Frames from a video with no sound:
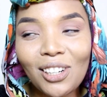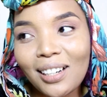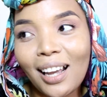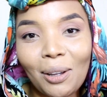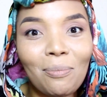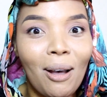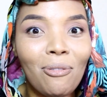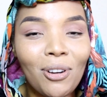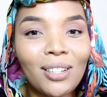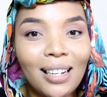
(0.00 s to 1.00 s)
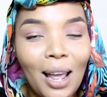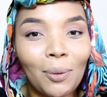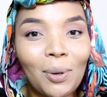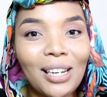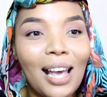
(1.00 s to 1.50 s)
is like my first
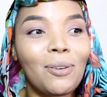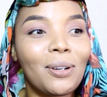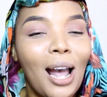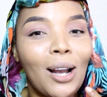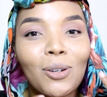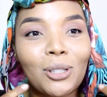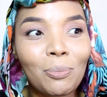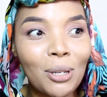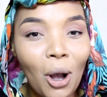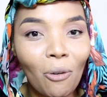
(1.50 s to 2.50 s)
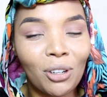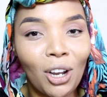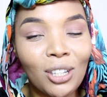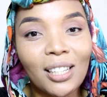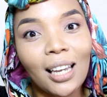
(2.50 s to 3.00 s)
language, I can't speak Afrikaans.